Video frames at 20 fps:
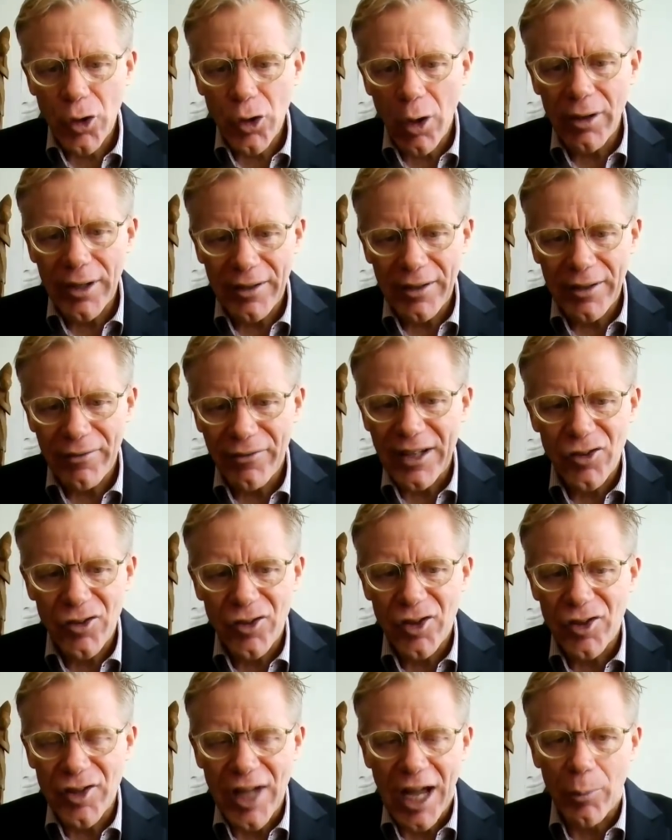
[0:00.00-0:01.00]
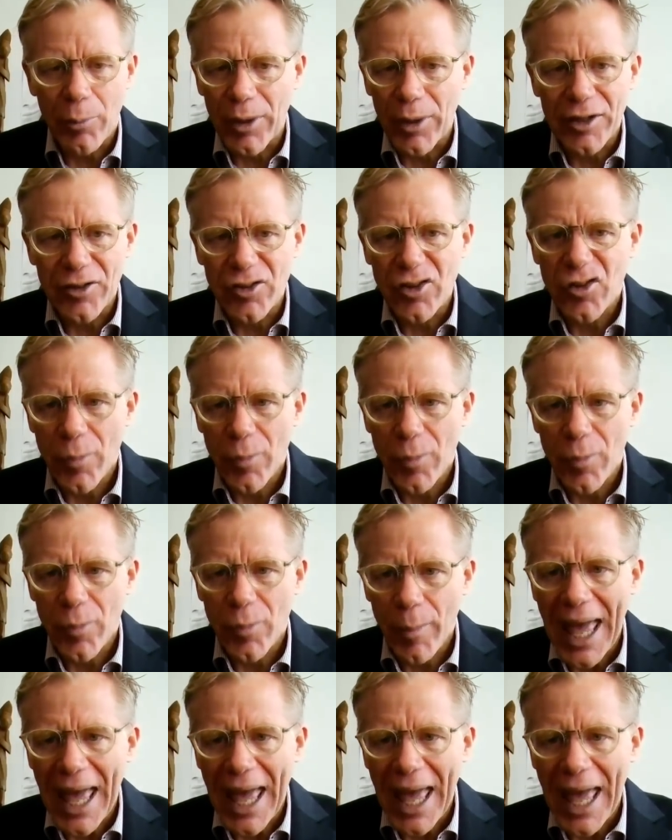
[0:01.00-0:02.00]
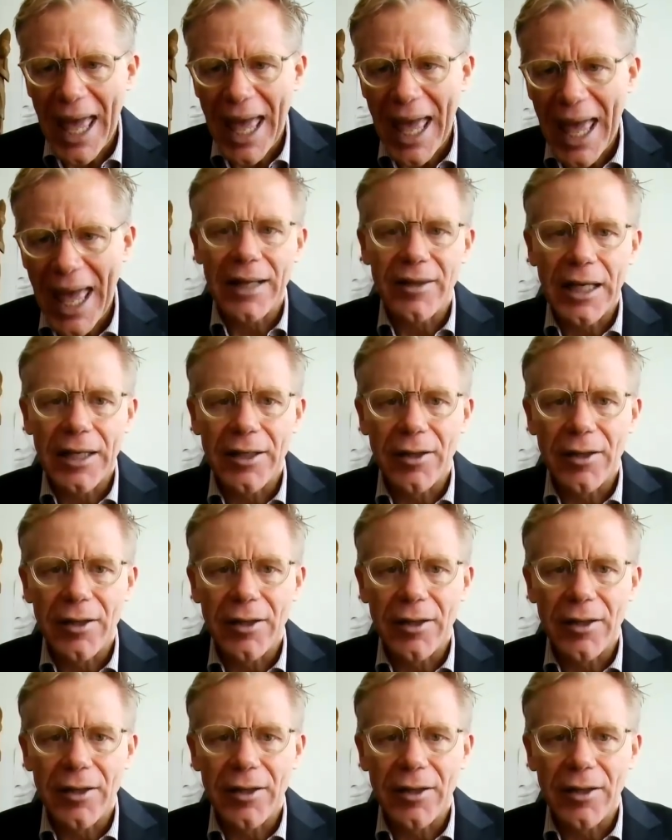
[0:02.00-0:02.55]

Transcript: Controlling infectious disease outbreaks, it's math, right?